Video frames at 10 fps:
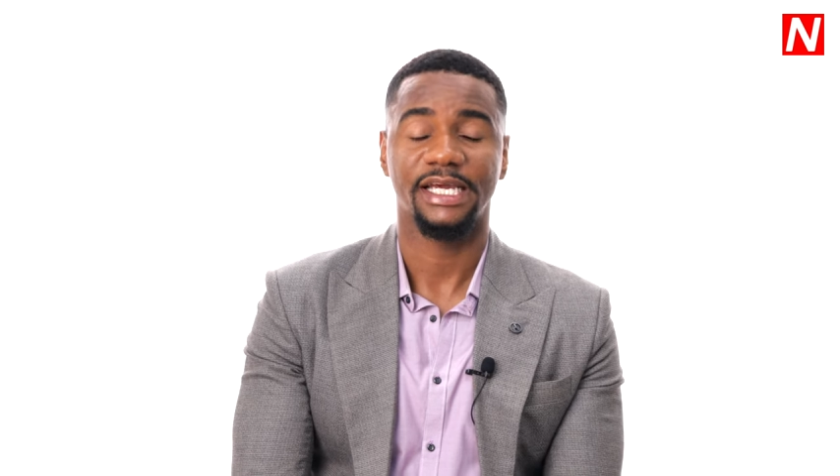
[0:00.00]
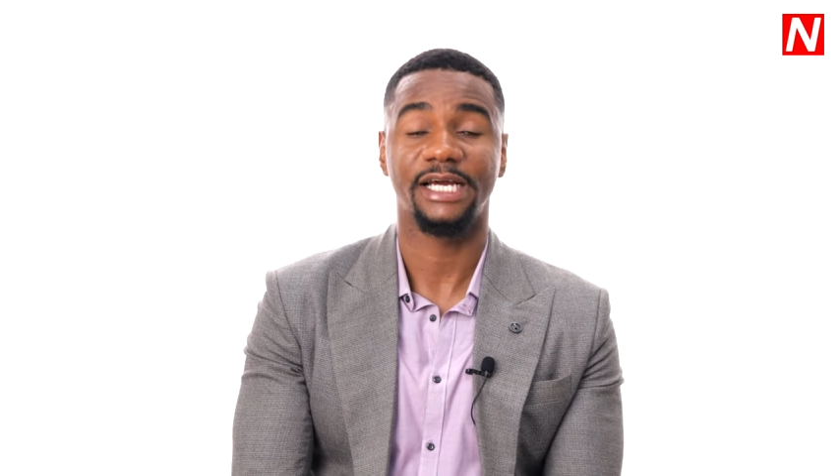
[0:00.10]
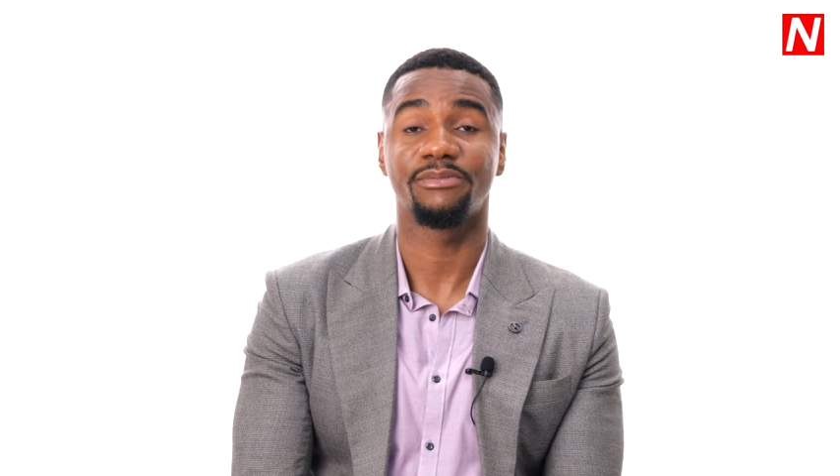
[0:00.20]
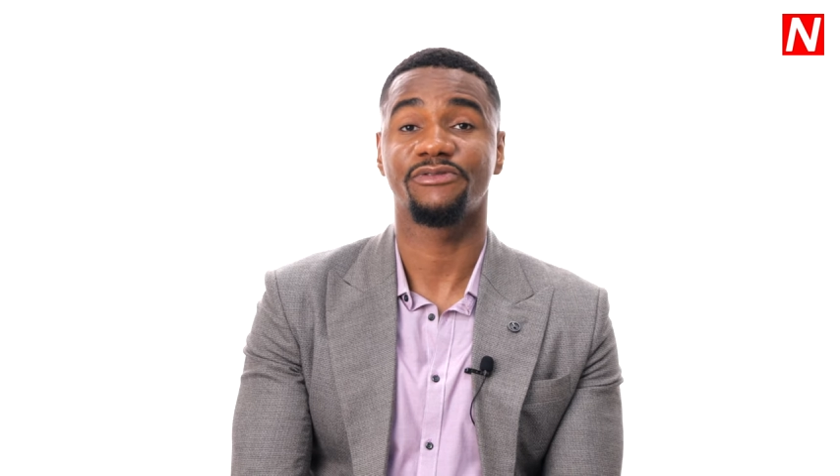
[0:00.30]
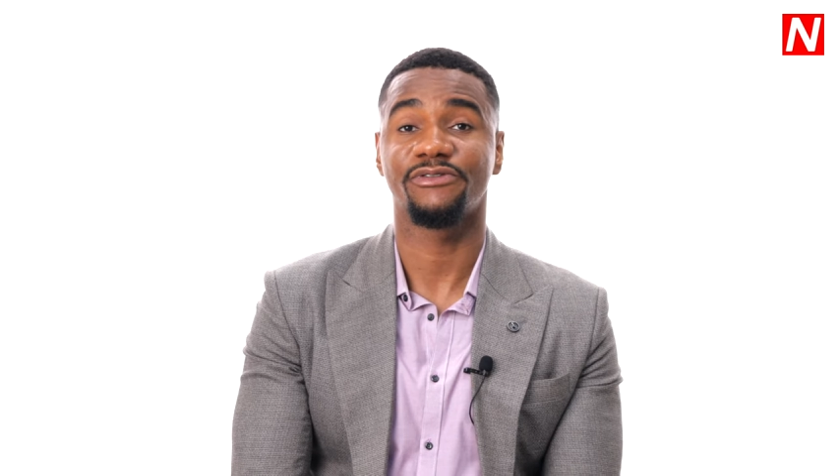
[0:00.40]

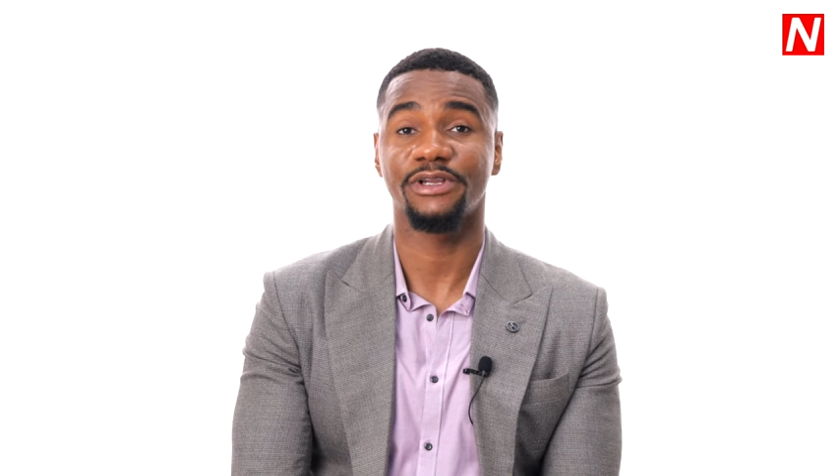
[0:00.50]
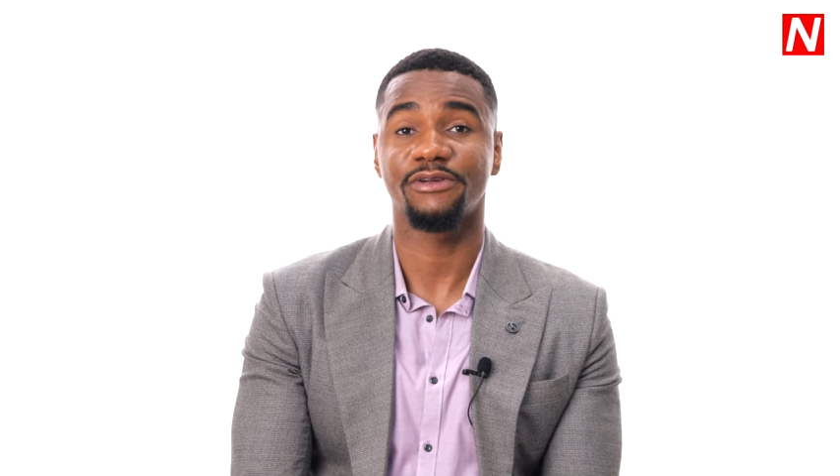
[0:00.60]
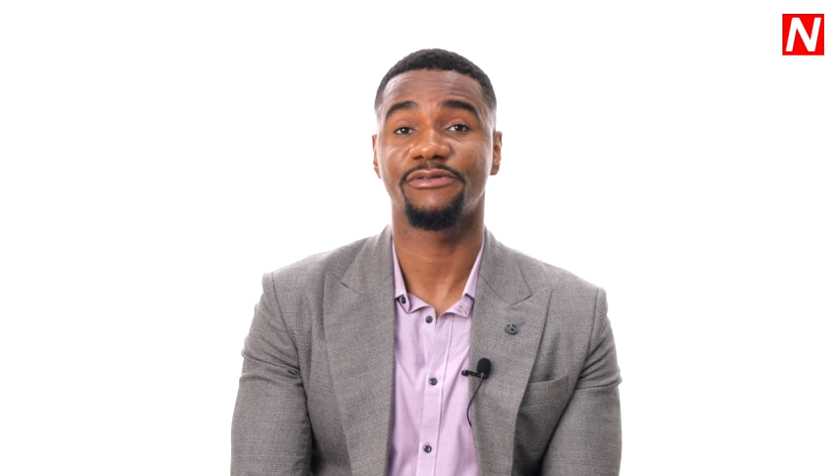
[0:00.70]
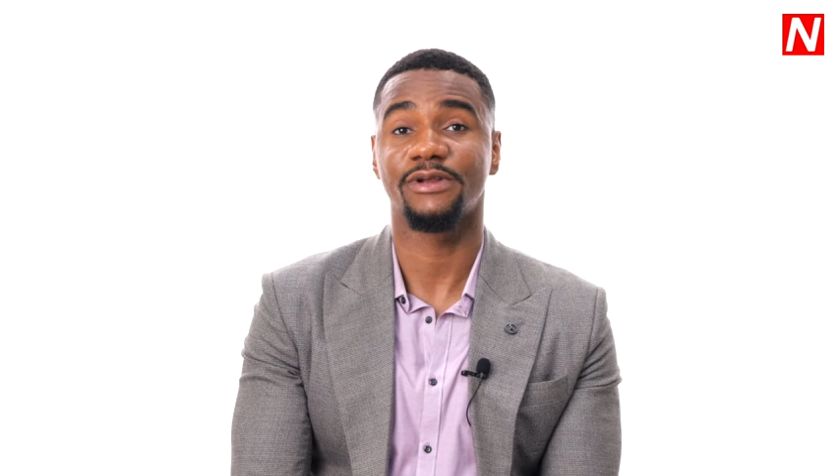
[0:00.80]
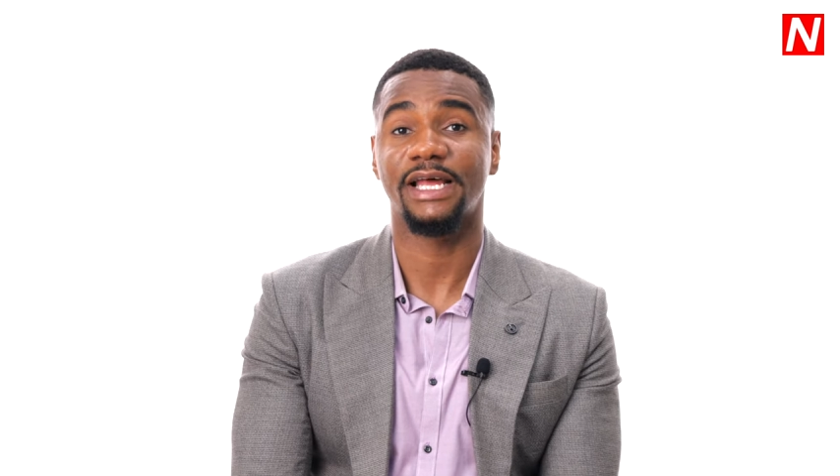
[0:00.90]
can be
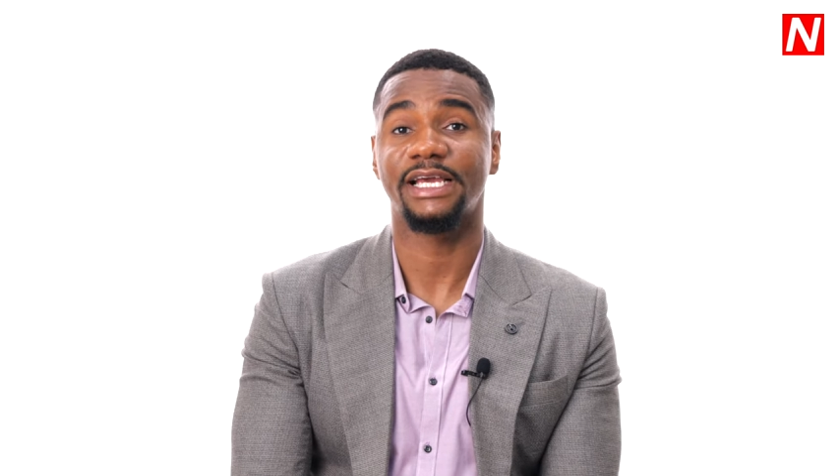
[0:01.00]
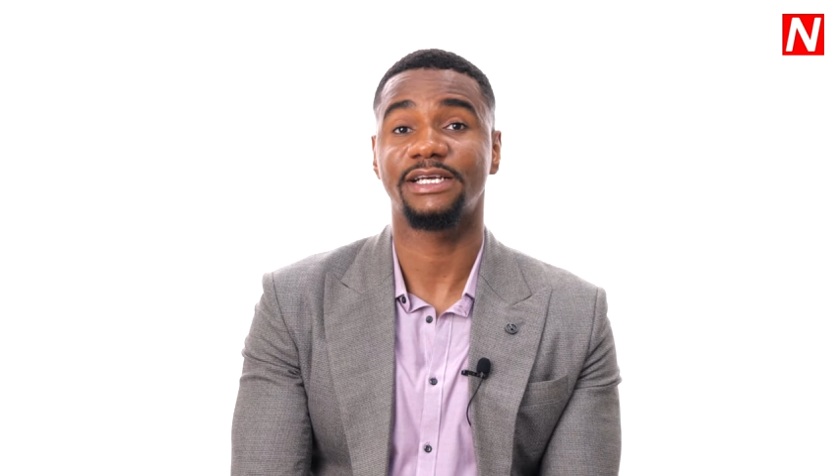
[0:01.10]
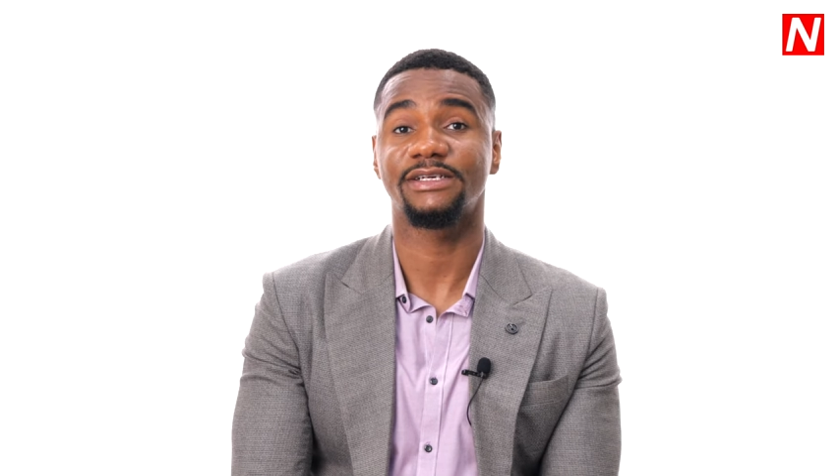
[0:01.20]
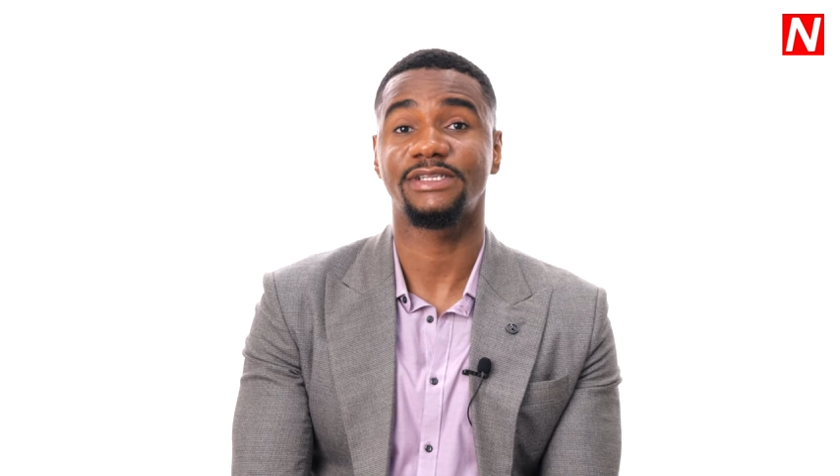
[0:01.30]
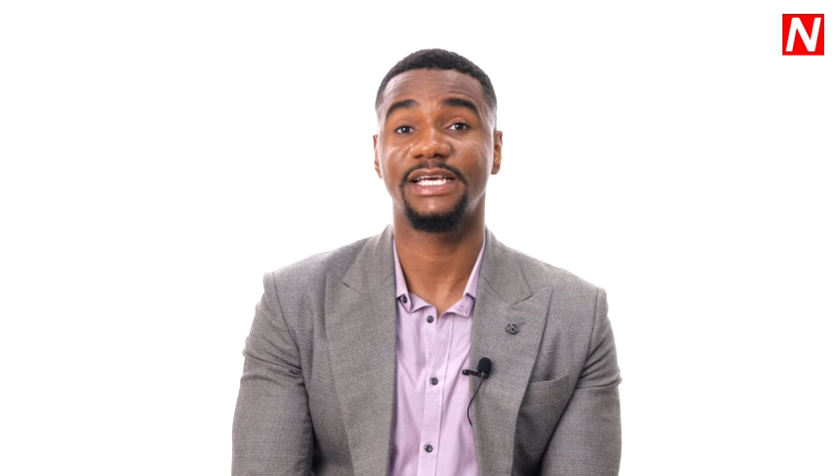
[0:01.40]
funny for
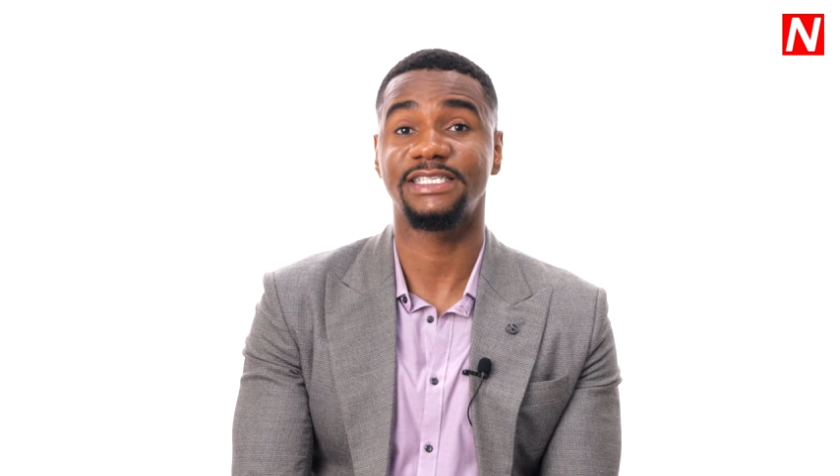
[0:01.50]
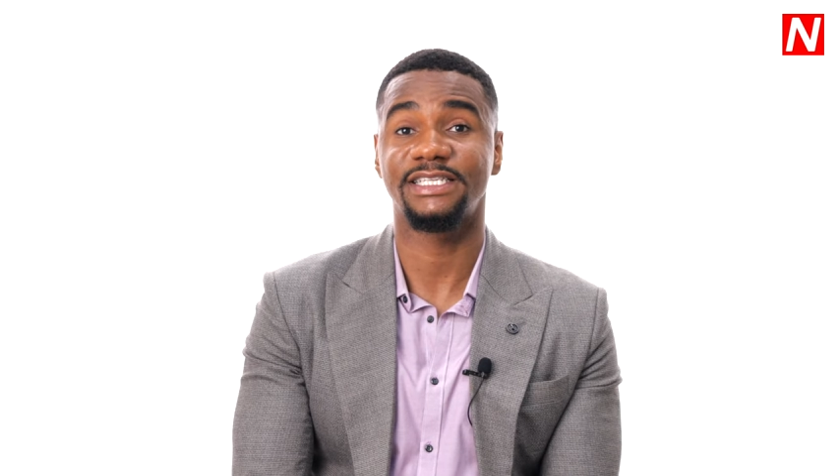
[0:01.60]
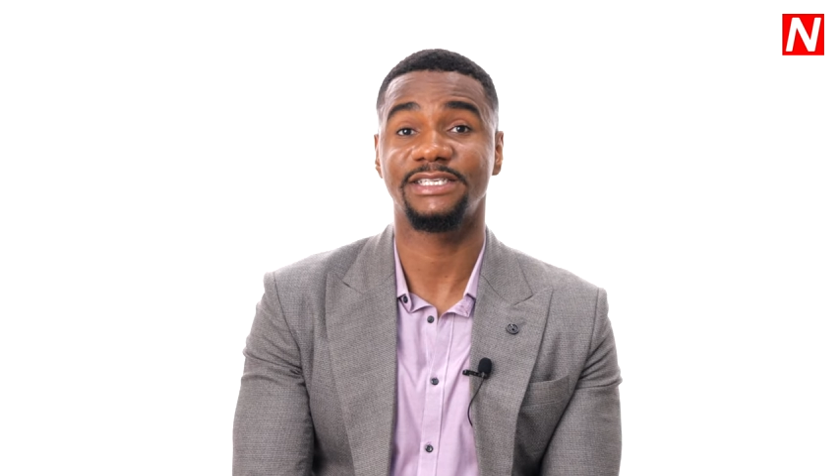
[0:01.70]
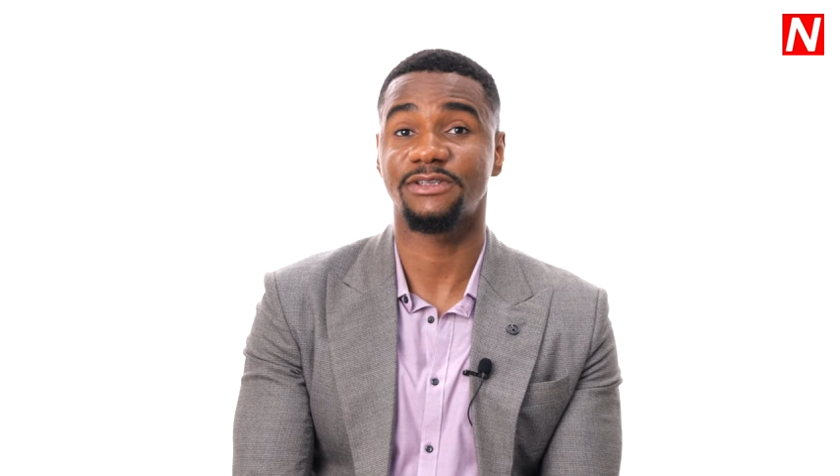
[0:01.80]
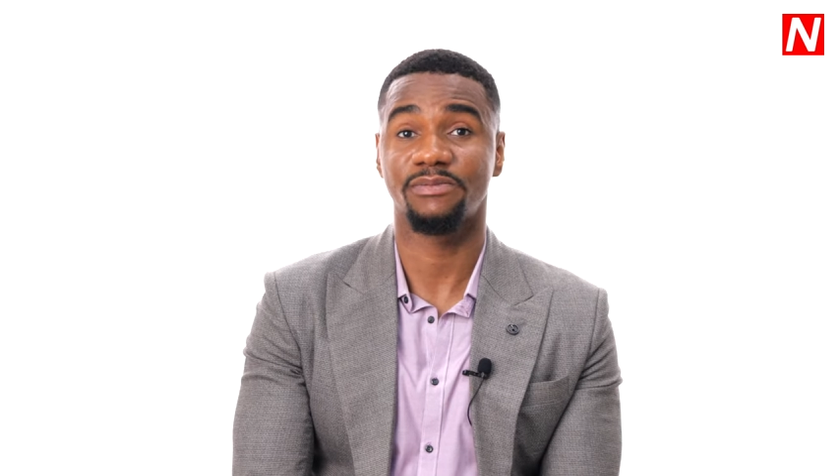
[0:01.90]
like 30
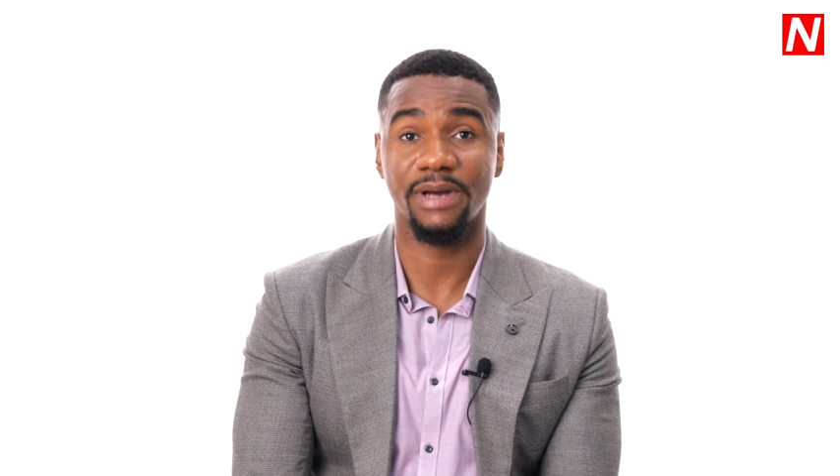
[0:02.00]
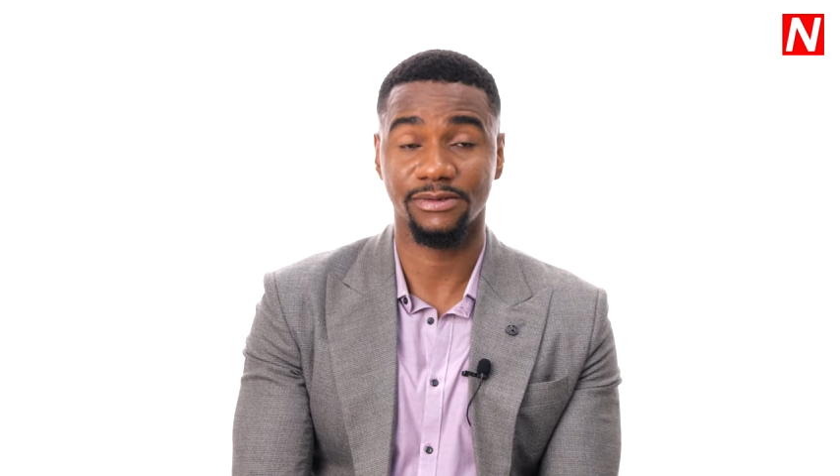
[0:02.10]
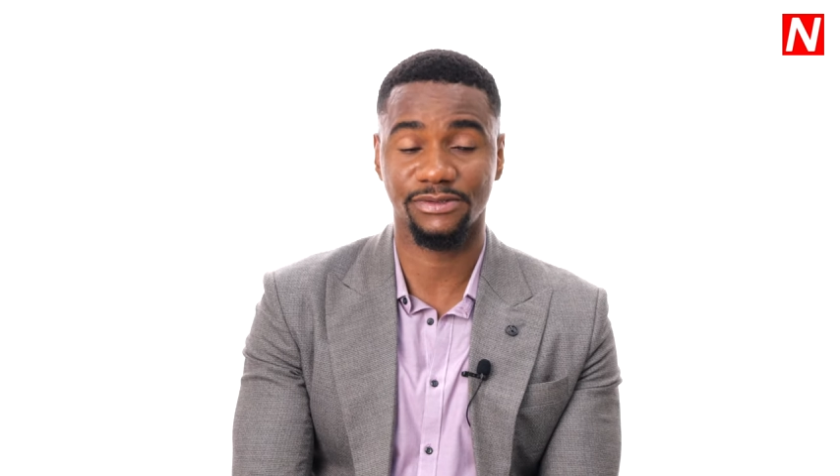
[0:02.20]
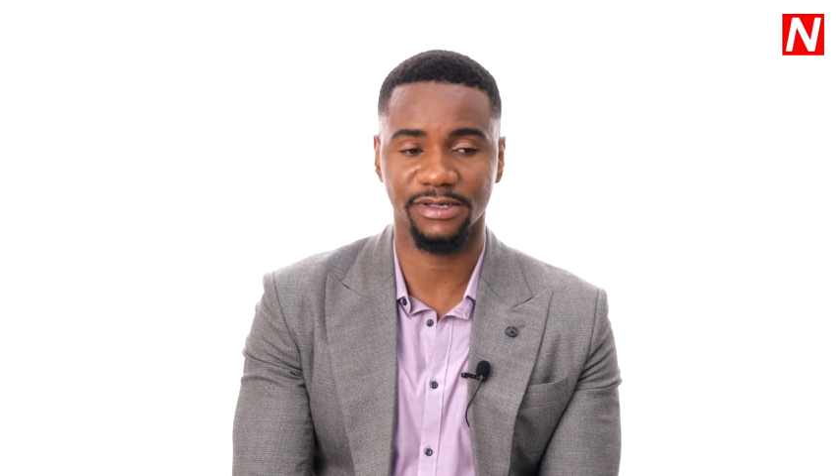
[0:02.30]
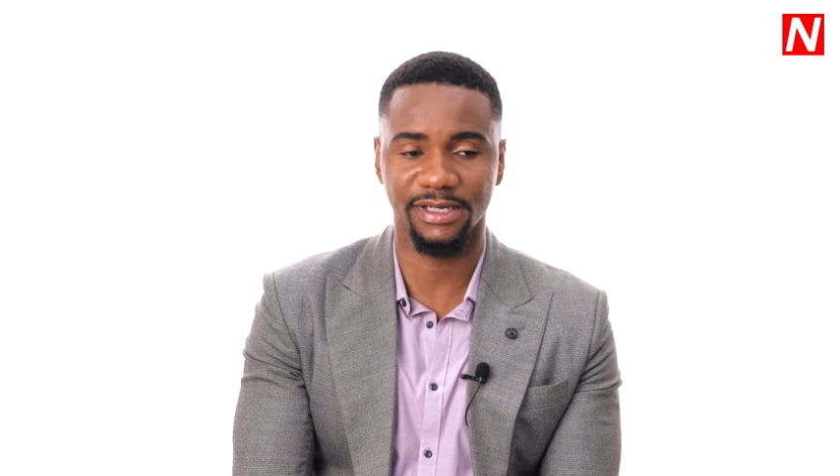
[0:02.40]
days on the
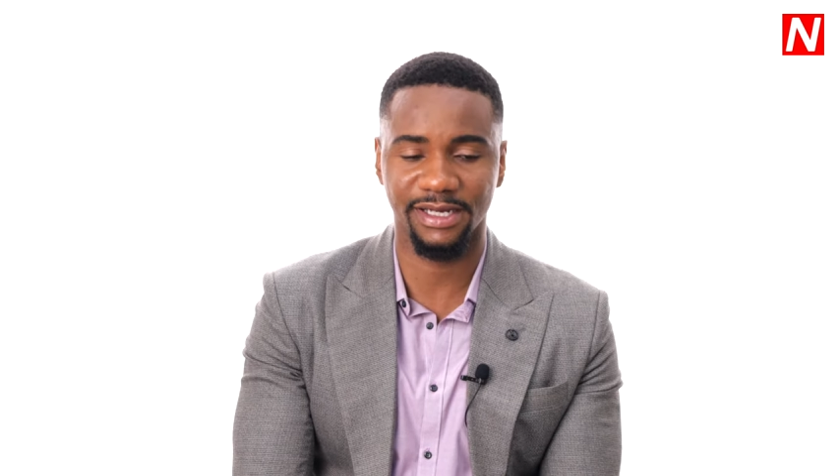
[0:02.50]
bounce.